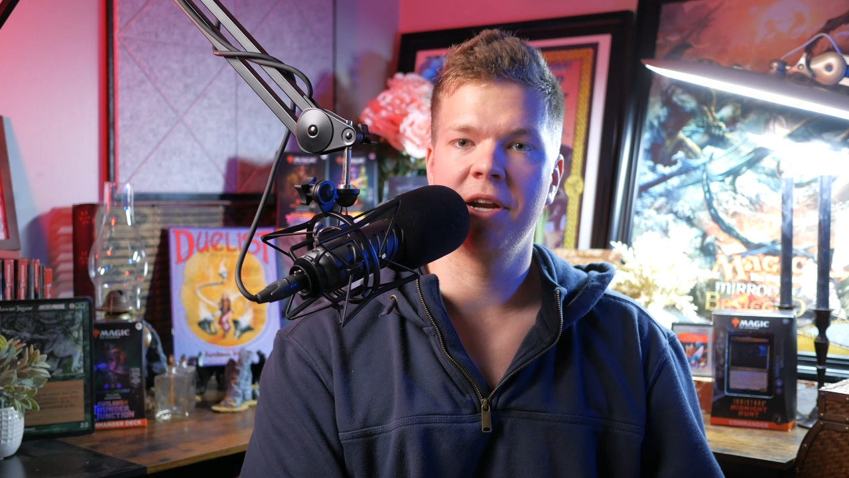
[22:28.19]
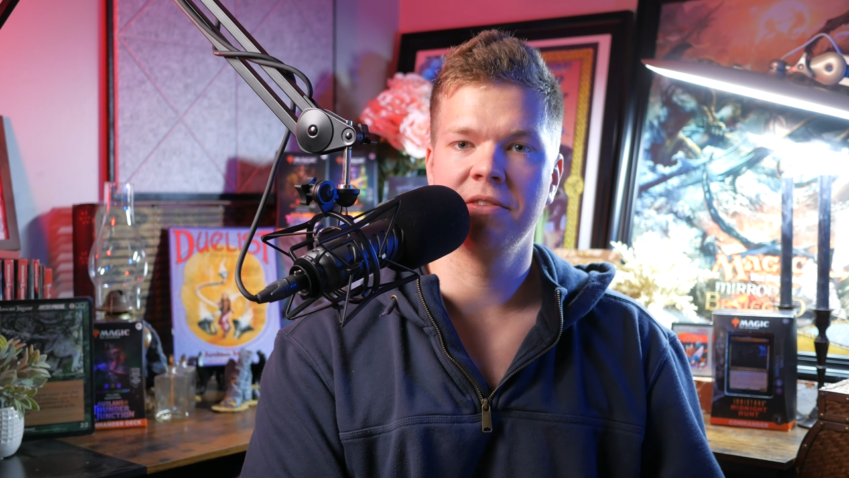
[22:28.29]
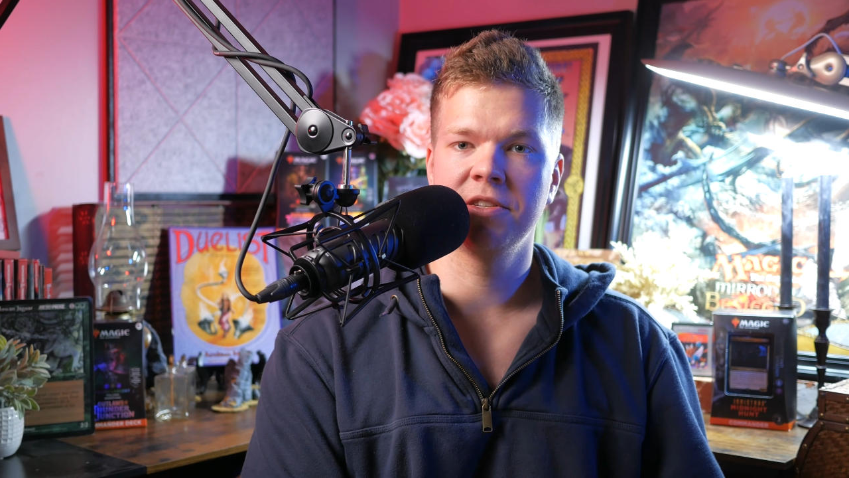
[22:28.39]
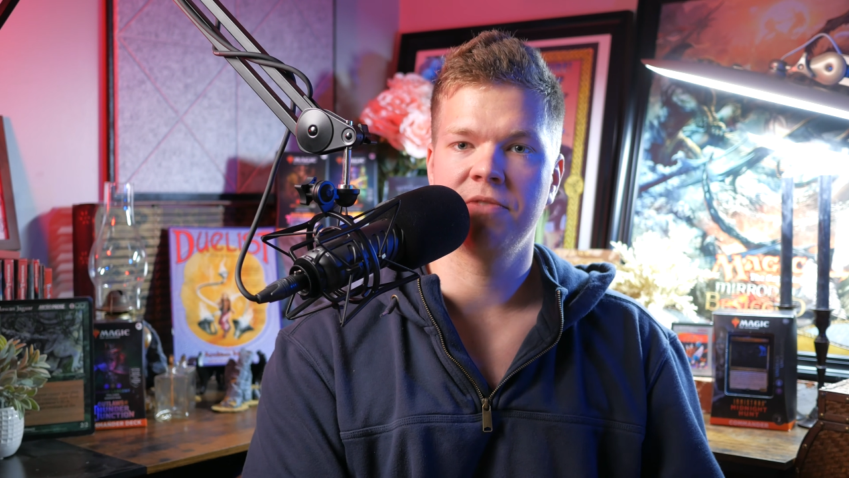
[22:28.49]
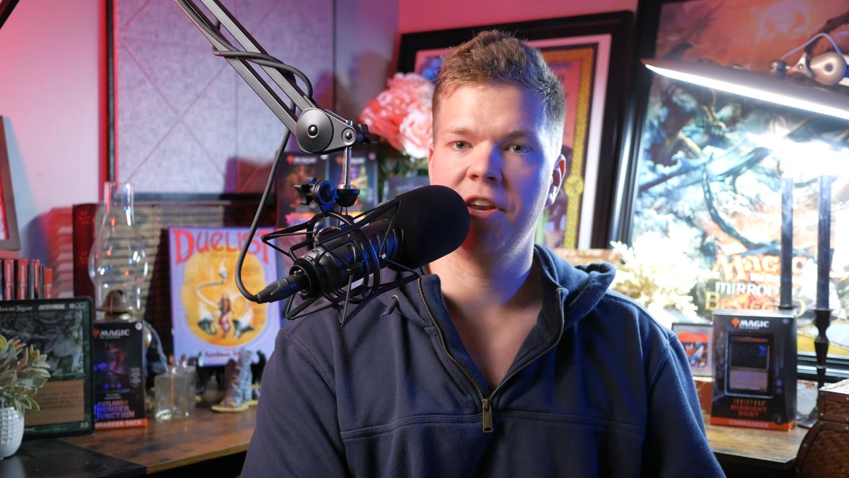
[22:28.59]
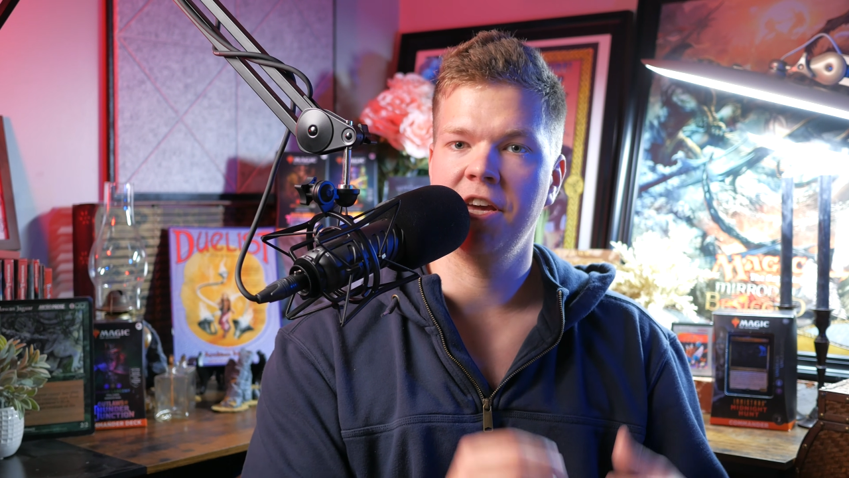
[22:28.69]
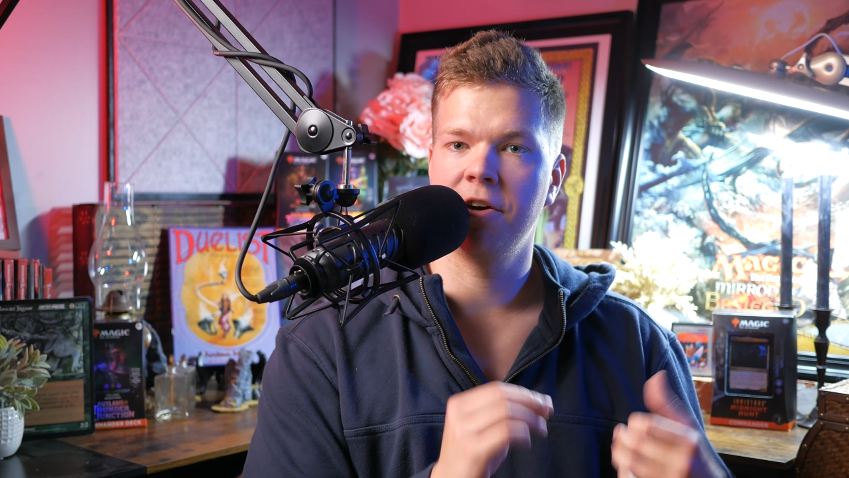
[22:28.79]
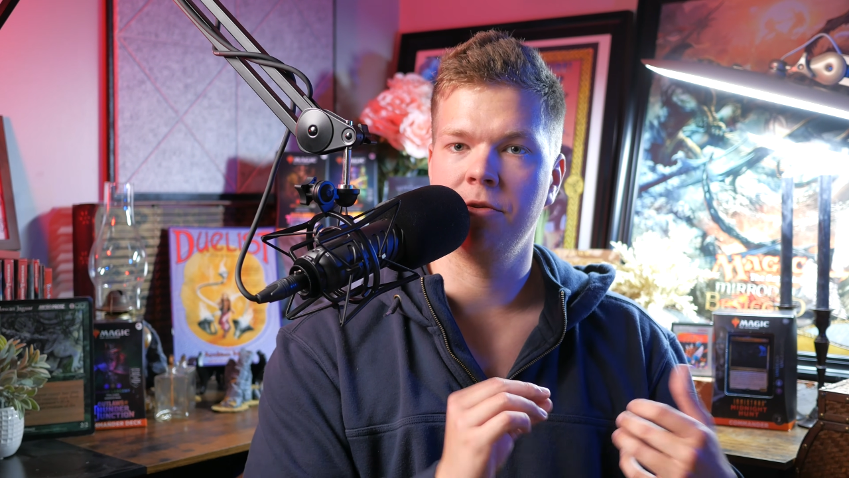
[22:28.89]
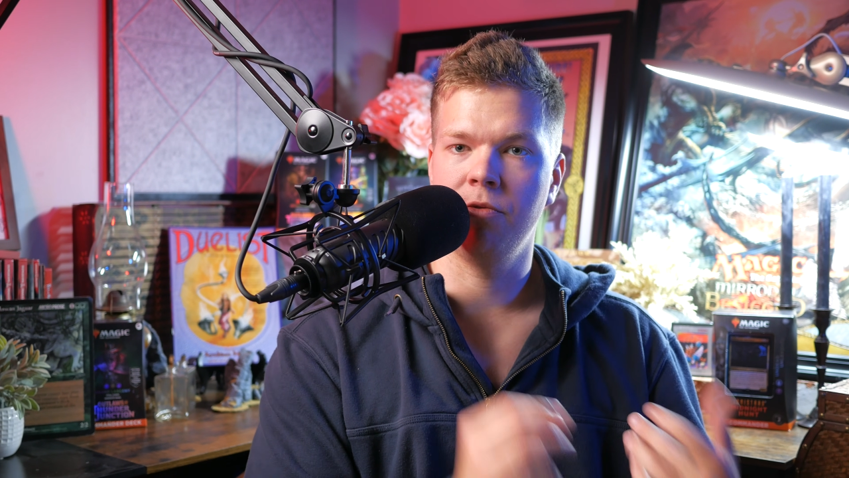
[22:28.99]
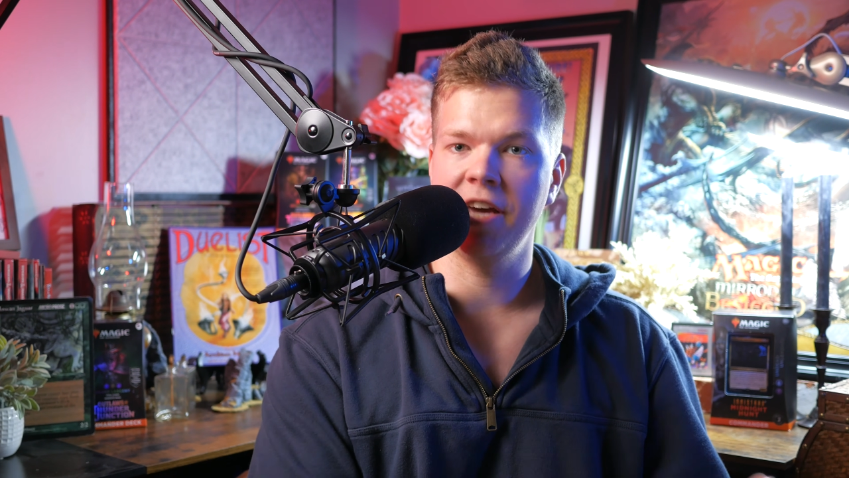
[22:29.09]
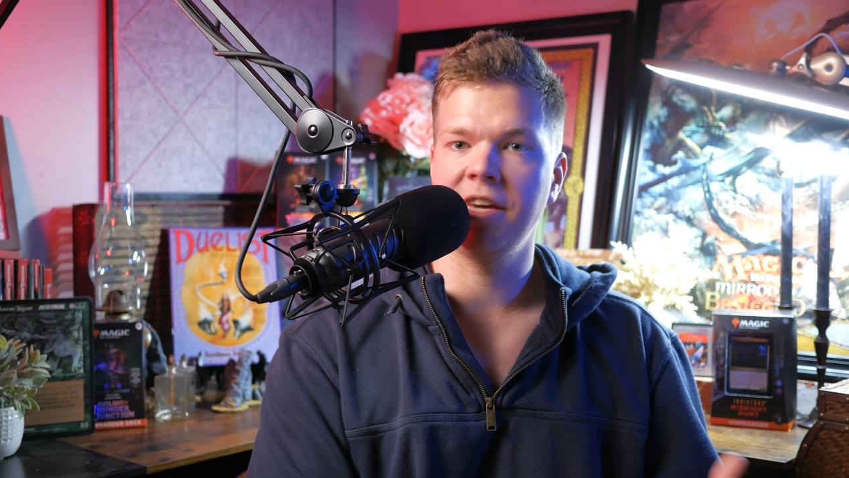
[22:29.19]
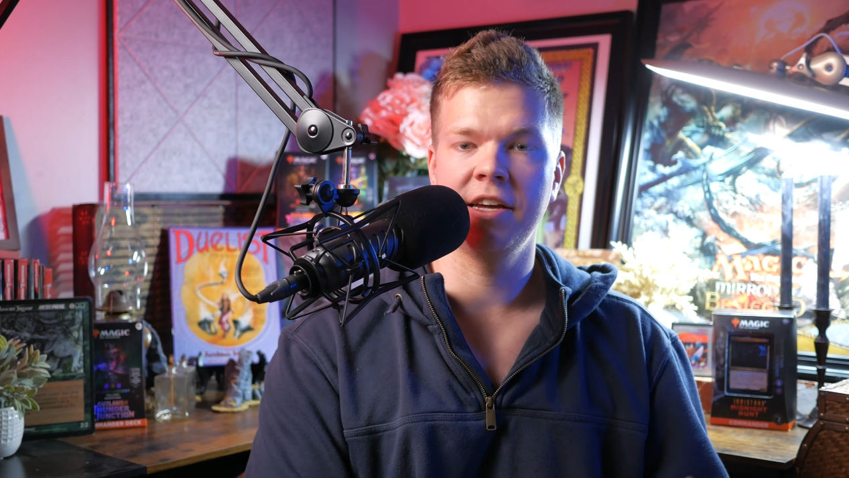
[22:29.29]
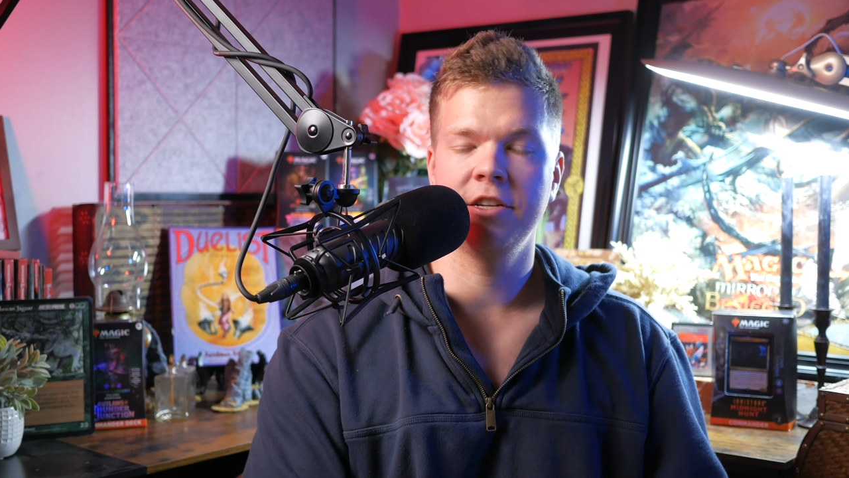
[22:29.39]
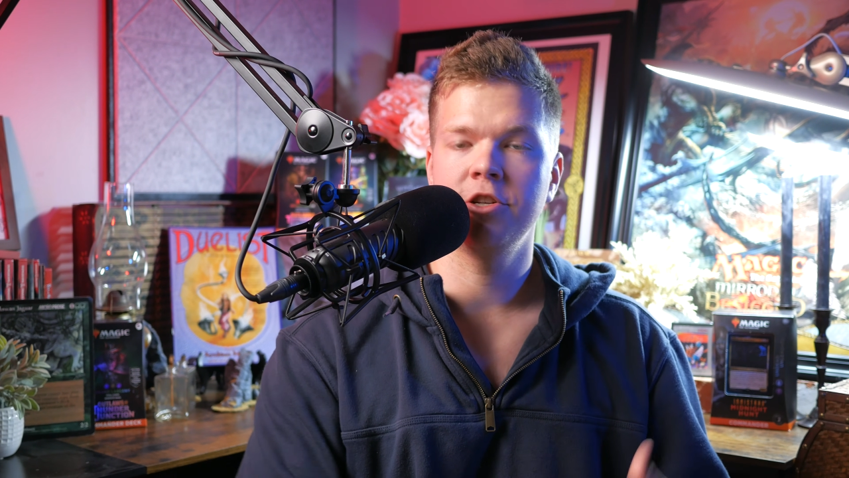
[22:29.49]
on this video, like it,